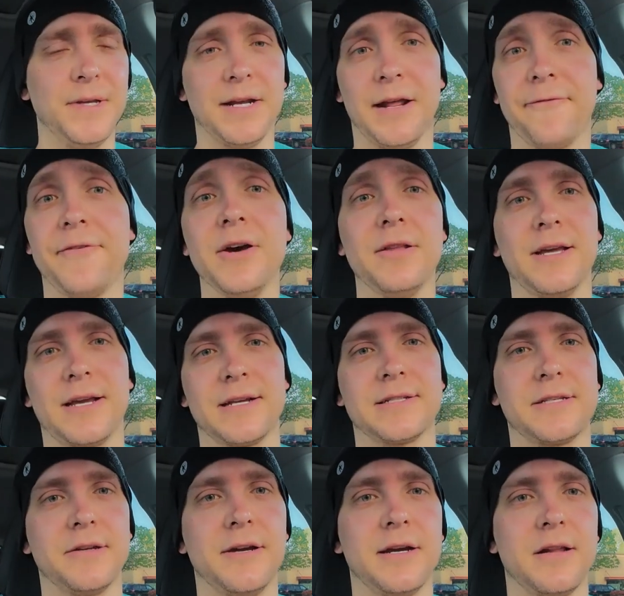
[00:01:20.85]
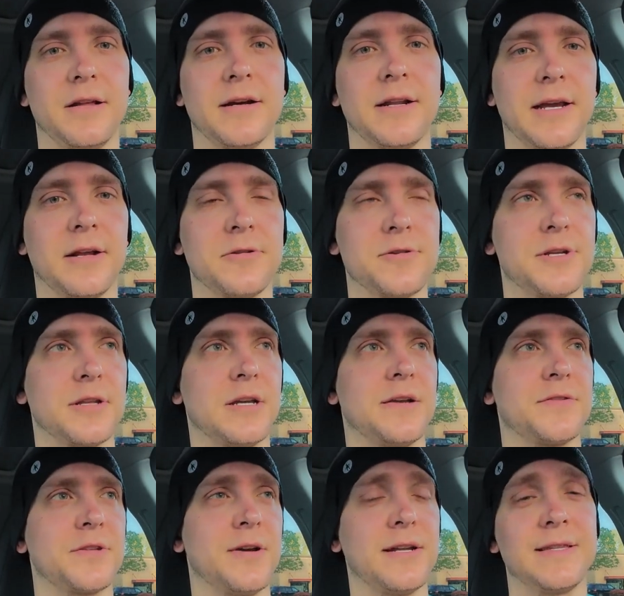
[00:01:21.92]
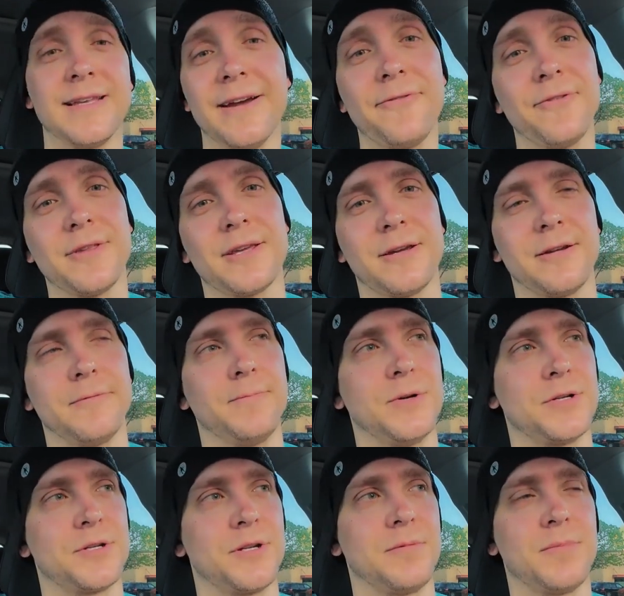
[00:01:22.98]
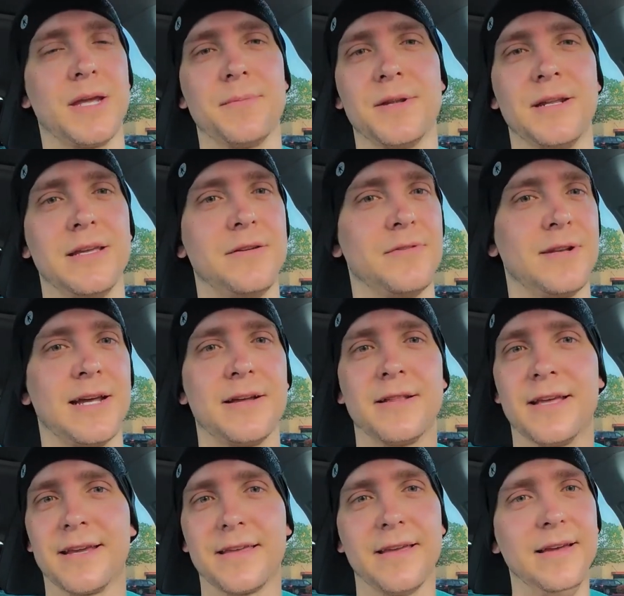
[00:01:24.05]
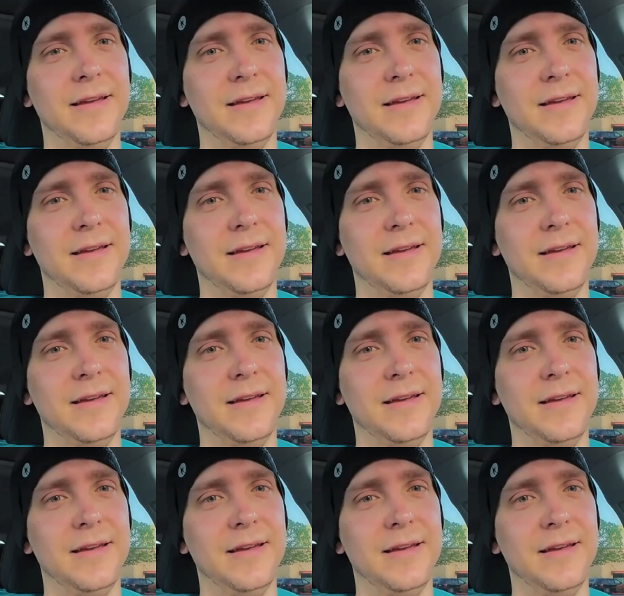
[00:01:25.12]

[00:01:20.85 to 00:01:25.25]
and I felt like I still had a lot of energy left, so I definitely could have pushed it maybe to even down like